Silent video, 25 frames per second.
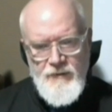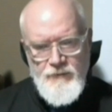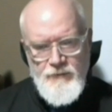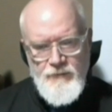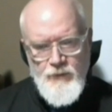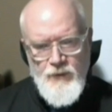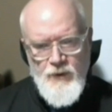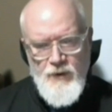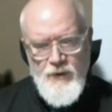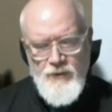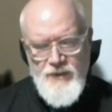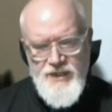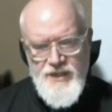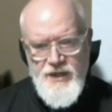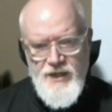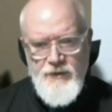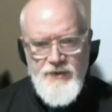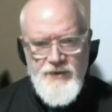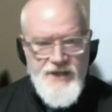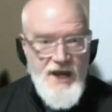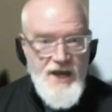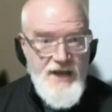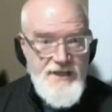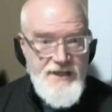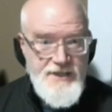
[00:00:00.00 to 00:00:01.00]
What
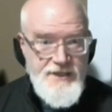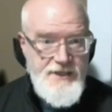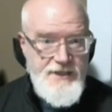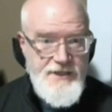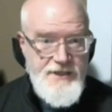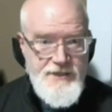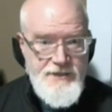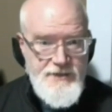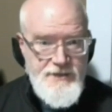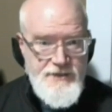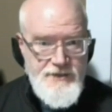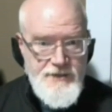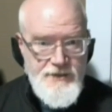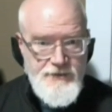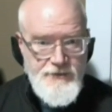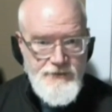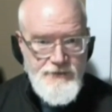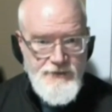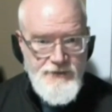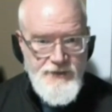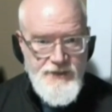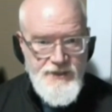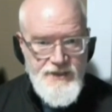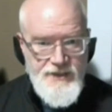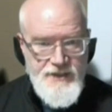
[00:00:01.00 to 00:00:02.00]
we saw with ISIS
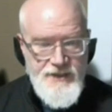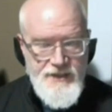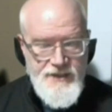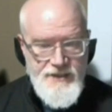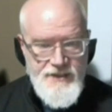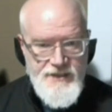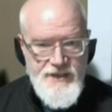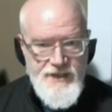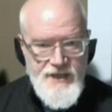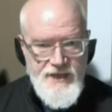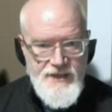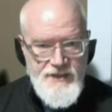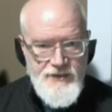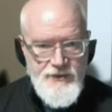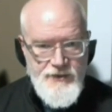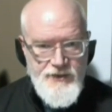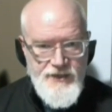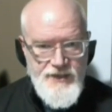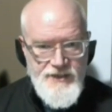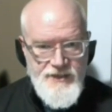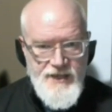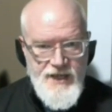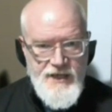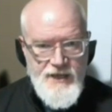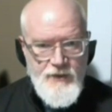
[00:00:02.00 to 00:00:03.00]
certainly is that you
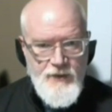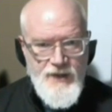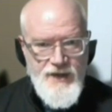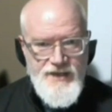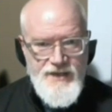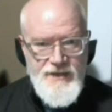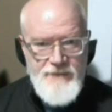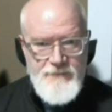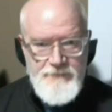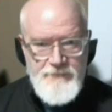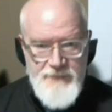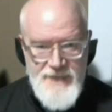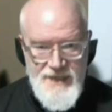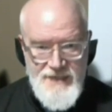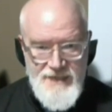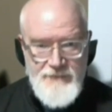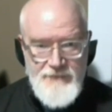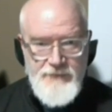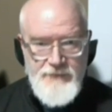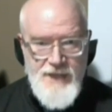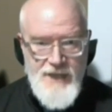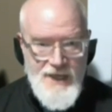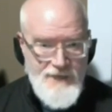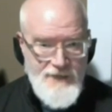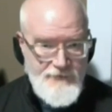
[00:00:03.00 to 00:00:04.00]
can take away the
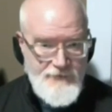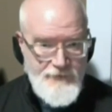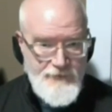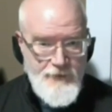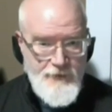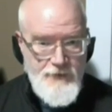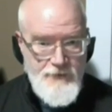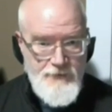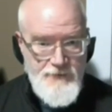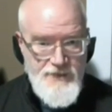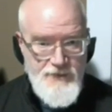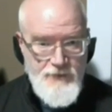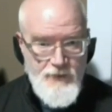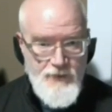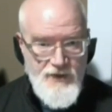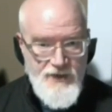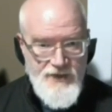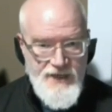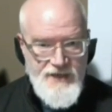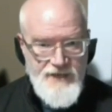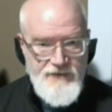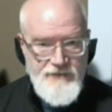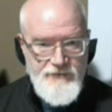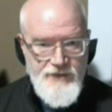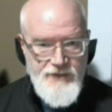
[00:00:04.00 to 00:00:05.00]
big platforms where
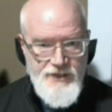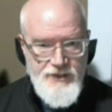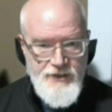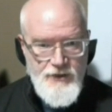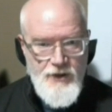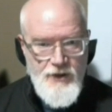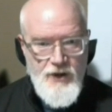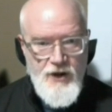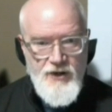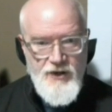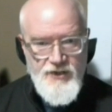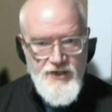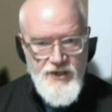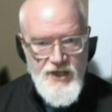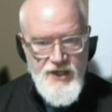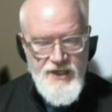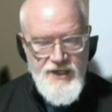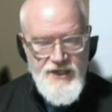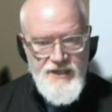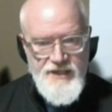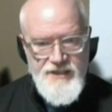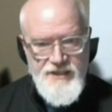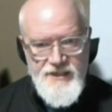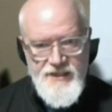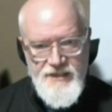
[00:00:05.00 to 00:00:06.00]
they can reach large
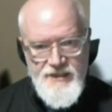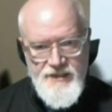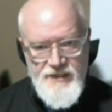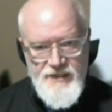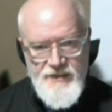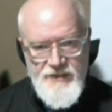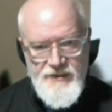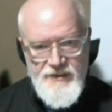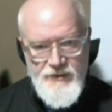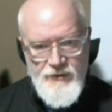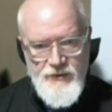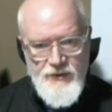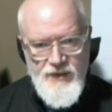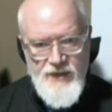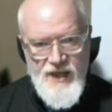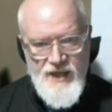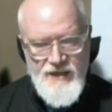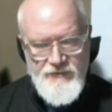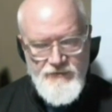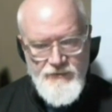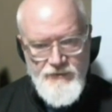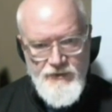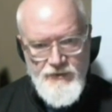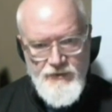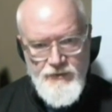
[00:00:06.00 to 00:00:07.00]
audiences and do a lot
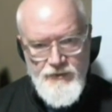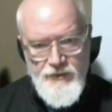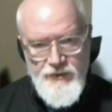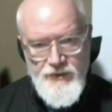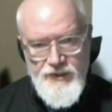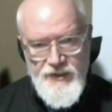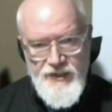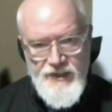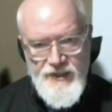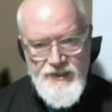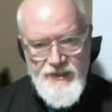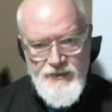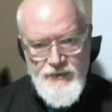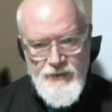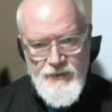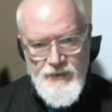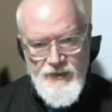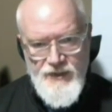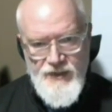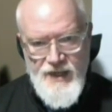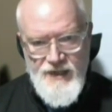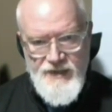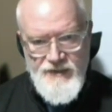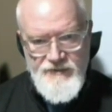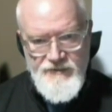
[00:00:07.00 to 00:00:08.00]
of recruiting and do a
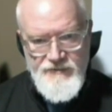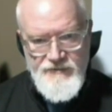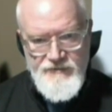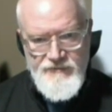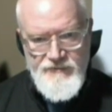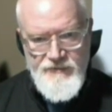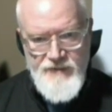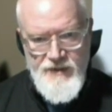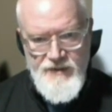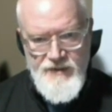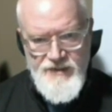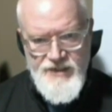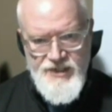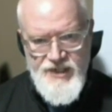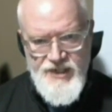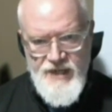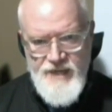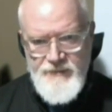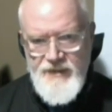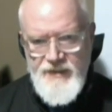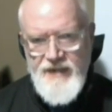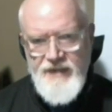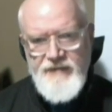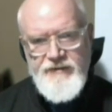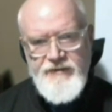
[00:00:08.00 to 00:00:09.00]
lot of
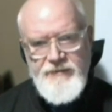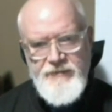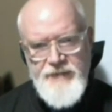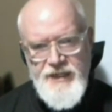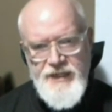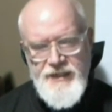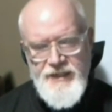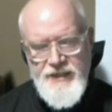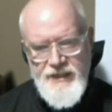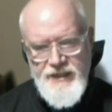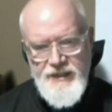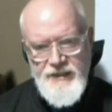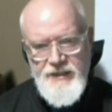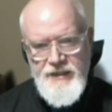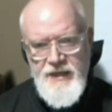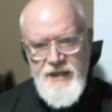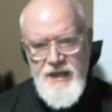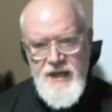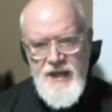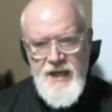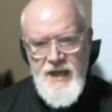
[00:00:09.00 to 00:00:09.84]
shaping of opinion.